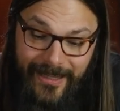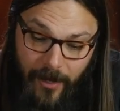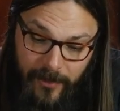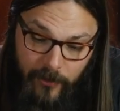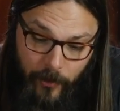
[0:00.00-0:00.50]
the
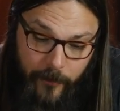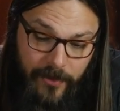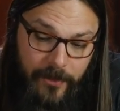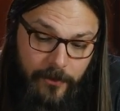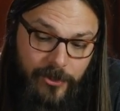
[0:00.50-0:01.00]
Auditorium
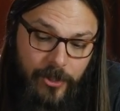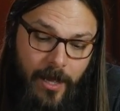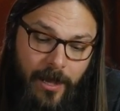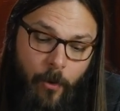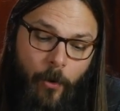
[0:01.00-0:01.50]
Theater in
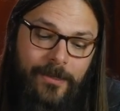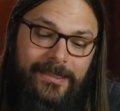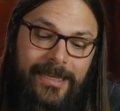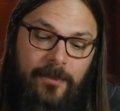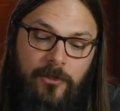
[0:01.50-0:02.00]
Chicago, or
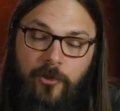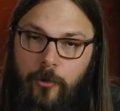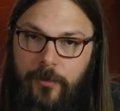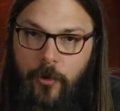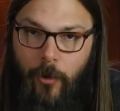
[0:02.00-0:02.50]
D, the
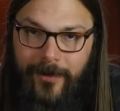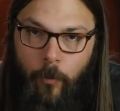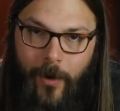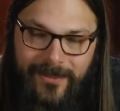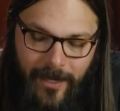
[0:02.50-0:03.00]
Troubadour
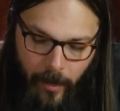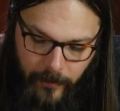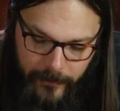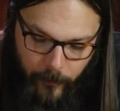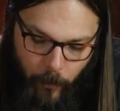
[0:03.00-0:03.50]
in West
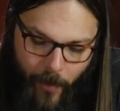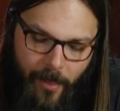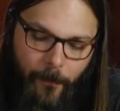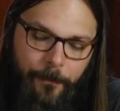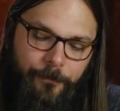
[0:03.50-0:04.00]
Hollywood? Well,